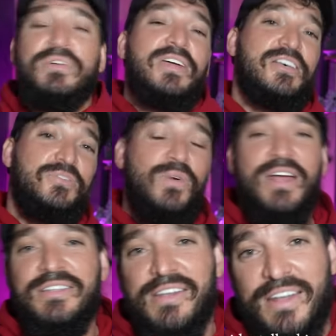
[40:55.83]
But guess what?
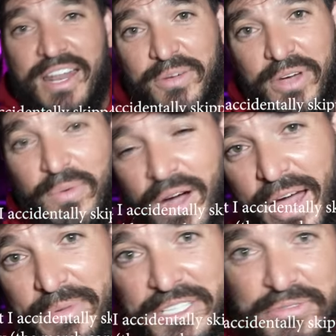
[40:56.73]
I did it anyway.
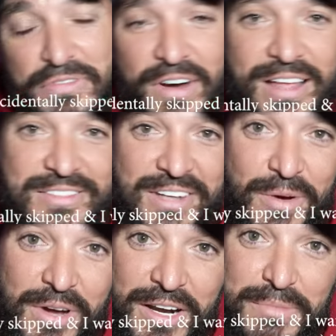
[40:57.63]
Why? Because we're friends and I
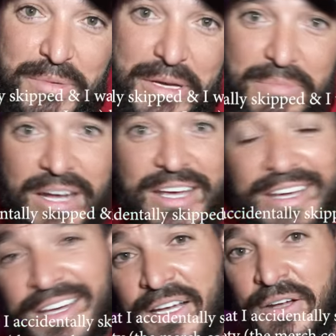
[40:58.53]
wanted him to make money.